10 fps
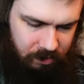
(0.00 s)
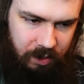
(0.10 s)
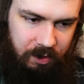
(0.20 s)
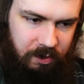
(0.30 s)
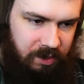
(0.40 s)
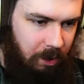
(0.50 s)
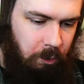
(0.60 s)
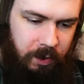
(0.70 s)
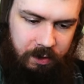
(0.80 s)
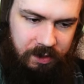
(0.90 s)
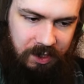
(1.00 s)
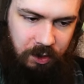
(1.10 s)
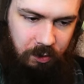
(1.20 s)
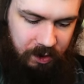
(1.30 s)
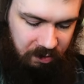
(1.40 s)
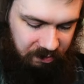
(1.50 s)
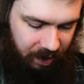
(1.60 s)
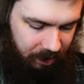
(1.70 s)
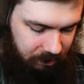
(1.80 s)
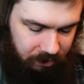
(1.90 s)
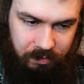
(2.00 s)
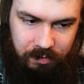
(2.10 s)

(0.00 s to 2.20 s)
and there's that weird detuning effect.